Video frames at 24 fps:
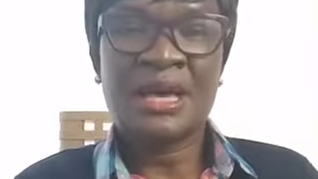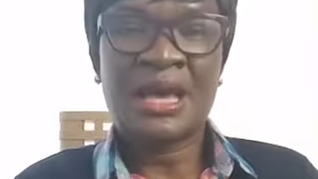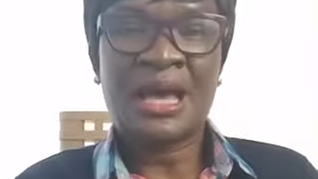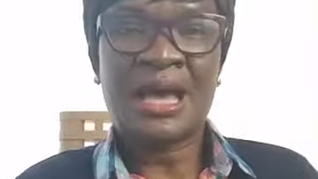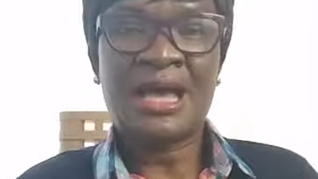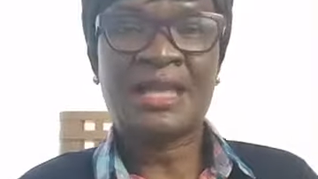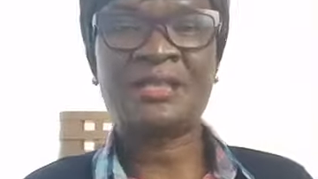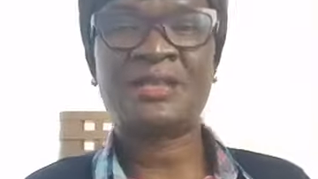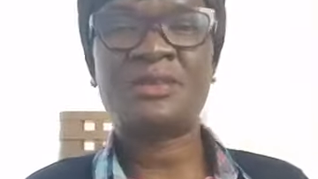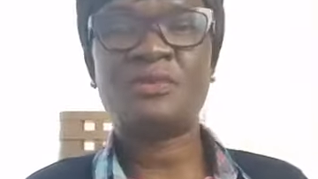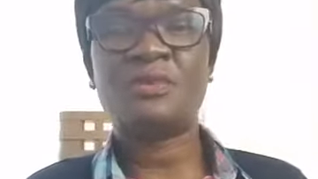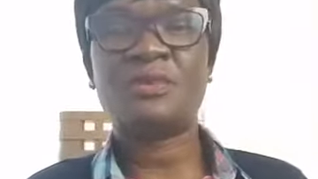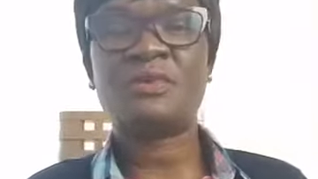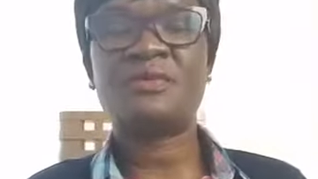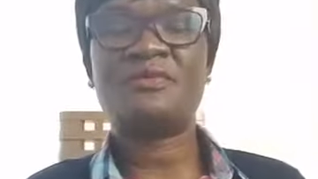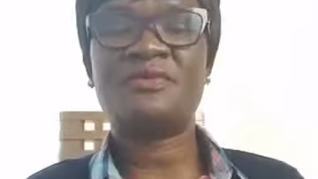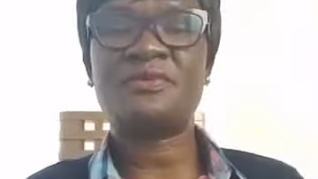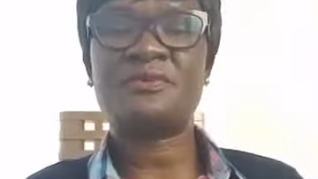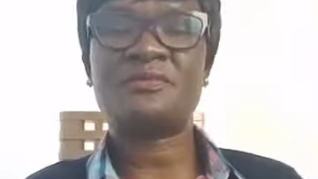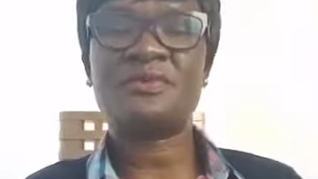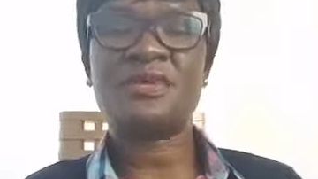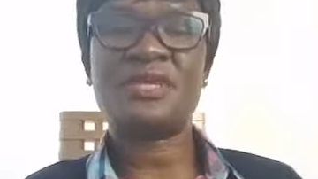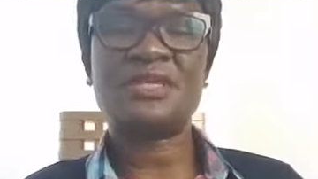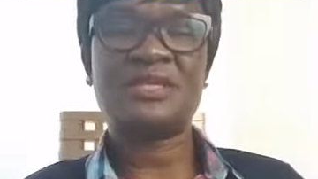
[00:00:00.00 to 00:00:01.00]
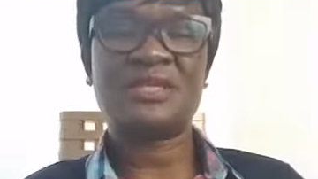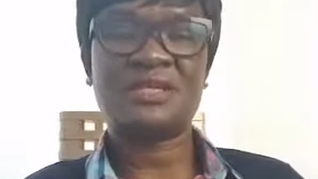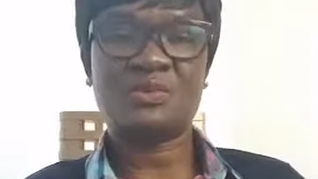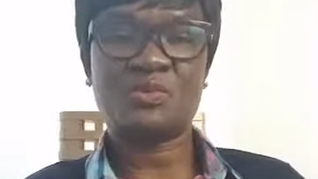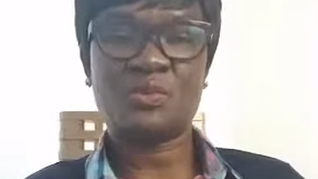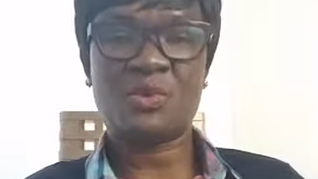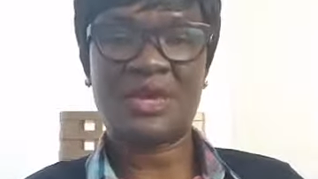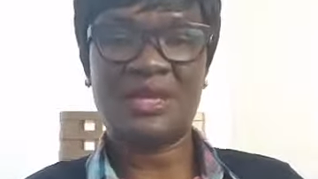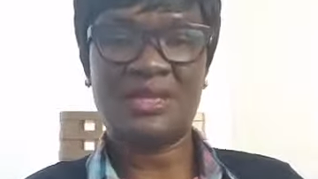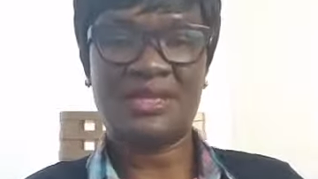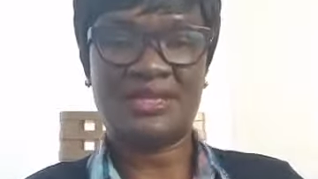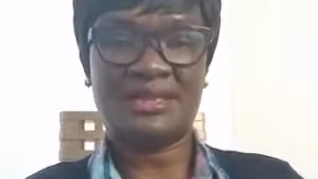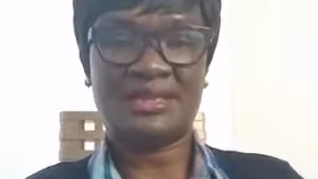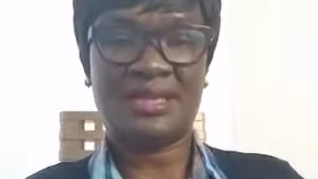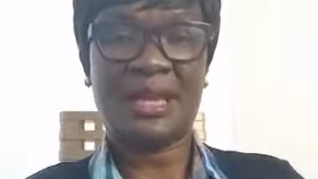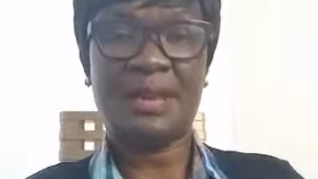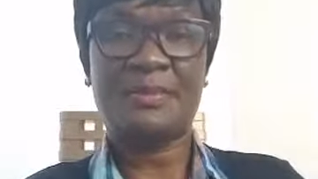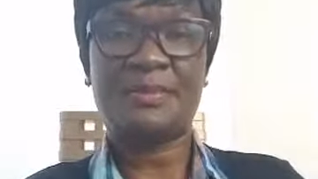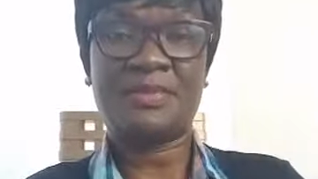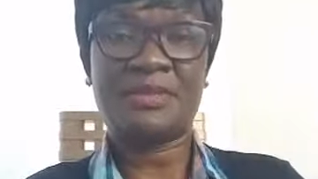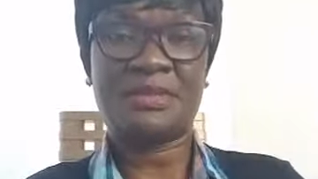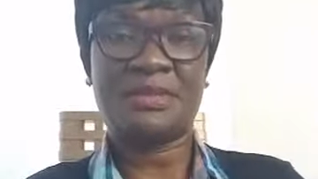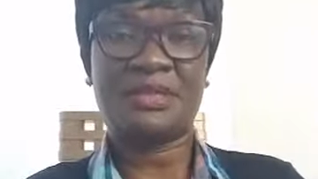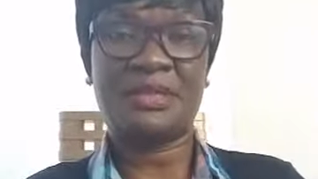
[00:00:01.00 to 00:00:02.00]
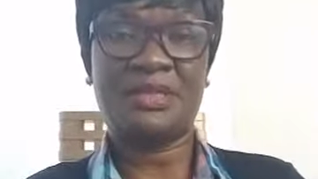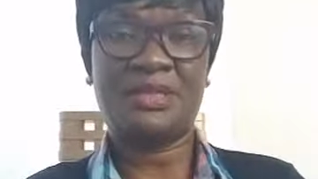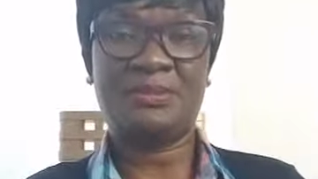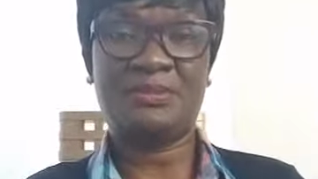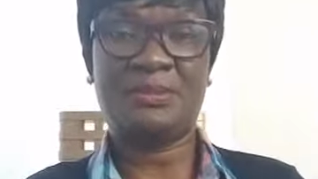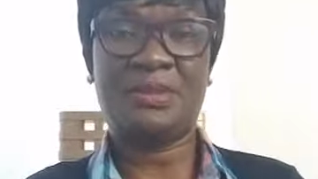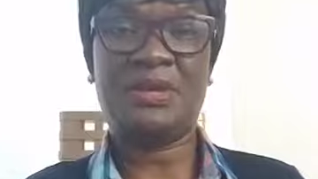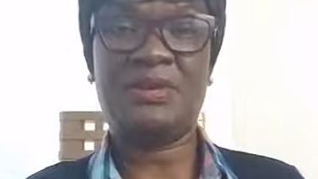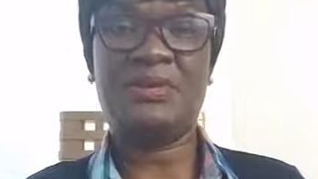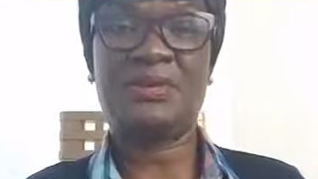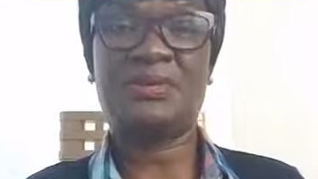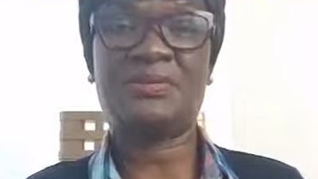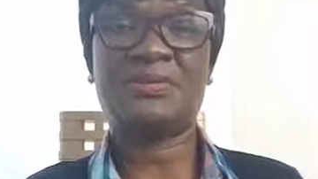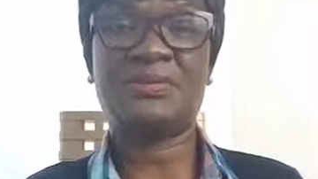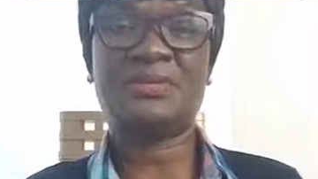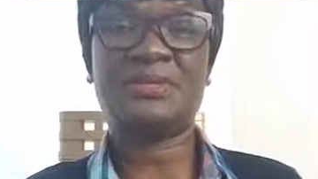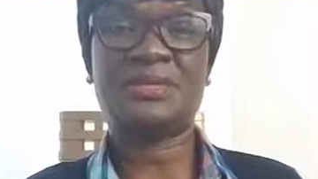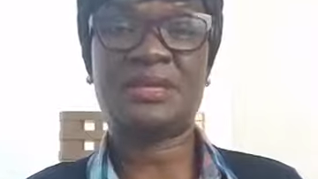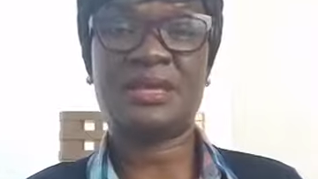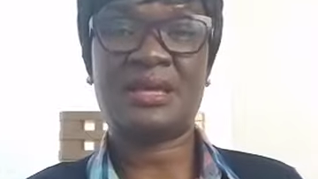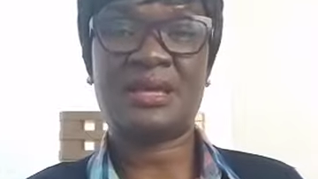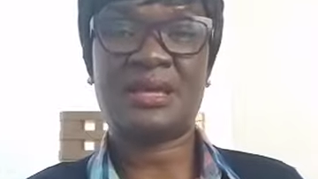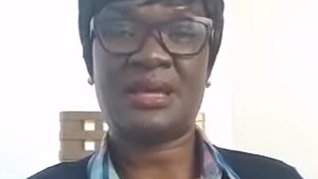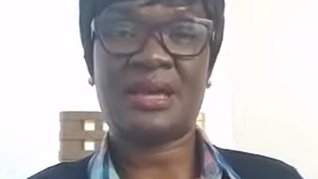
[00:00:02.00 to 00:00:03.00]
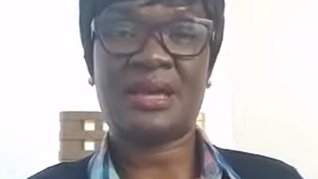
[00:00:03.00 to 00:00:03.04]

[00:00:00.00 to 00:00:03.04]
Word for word: I think one of the reasons why this happens is because,